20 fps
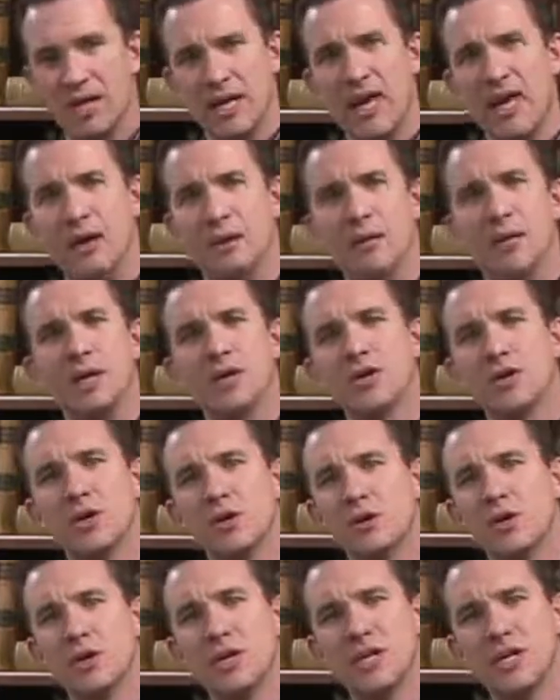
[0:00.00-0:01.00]
Now, turn
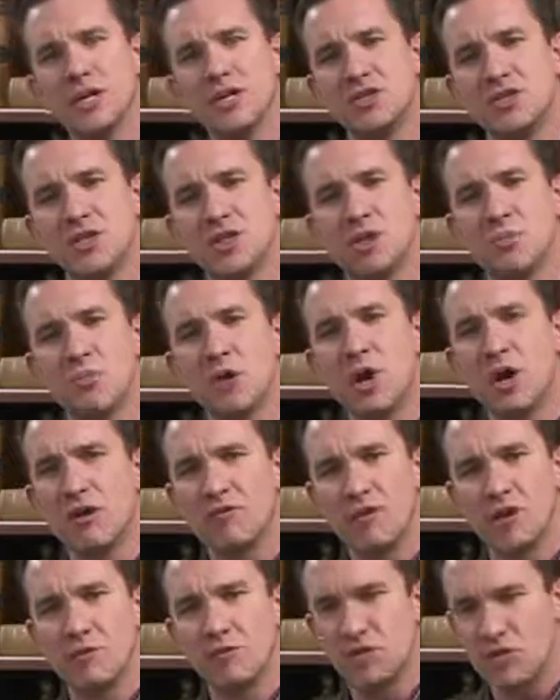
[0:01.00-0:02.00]
your attention to
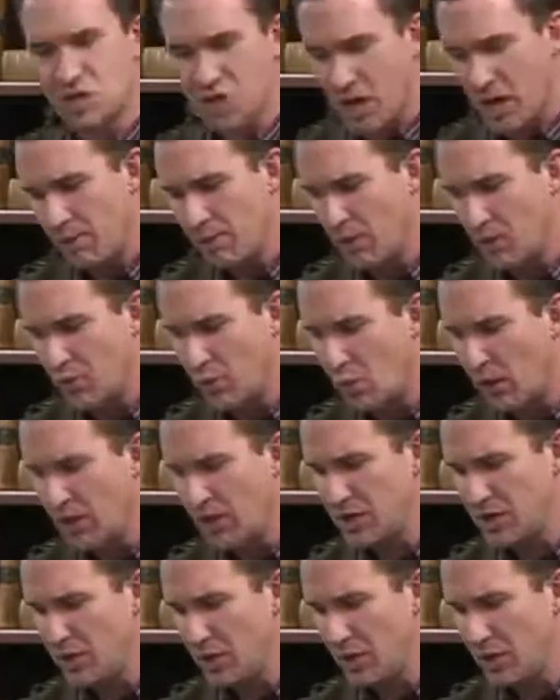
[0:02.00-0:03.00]
Proverbs chapter
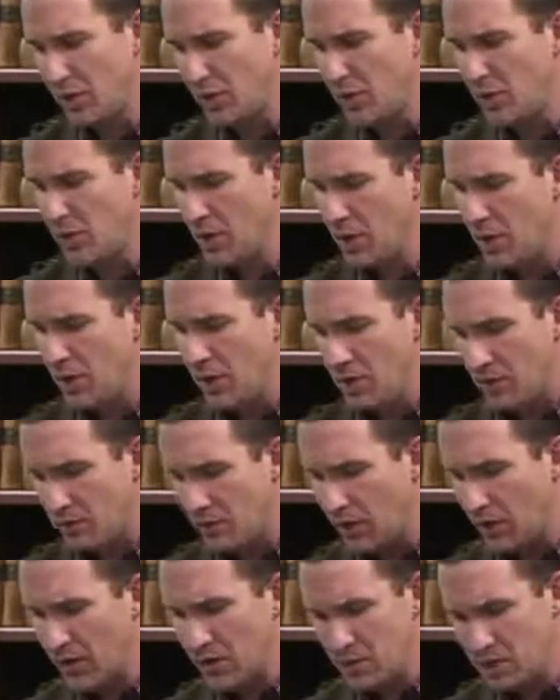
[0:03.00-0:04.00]
22,
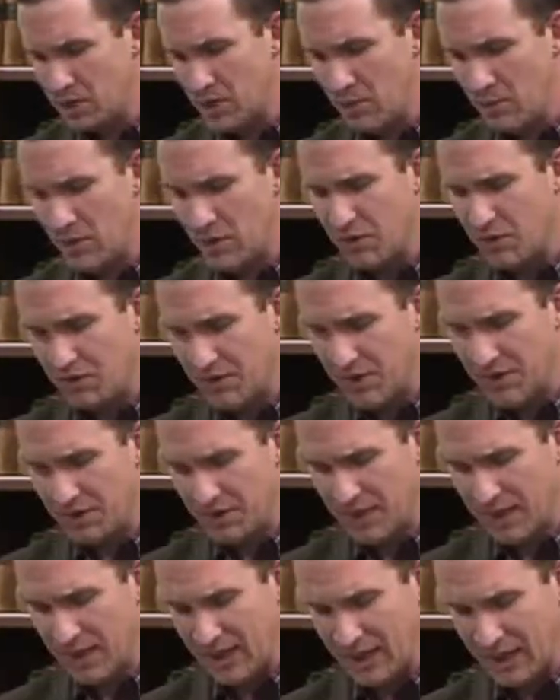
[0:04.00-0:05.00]
verse number
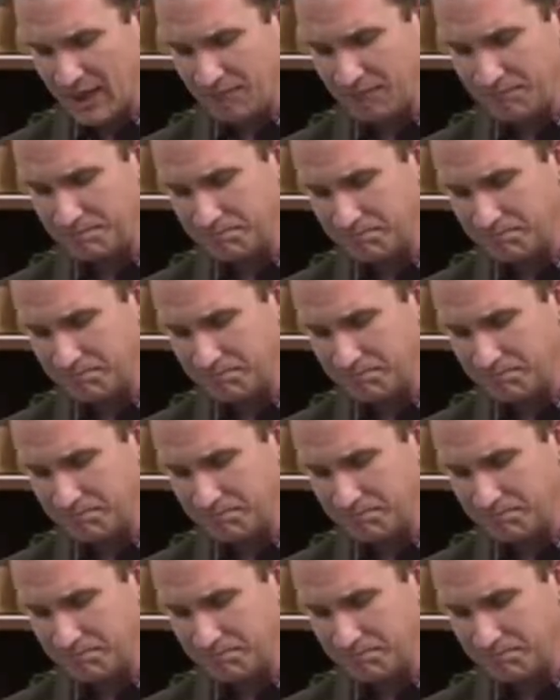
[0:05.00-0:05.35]
15.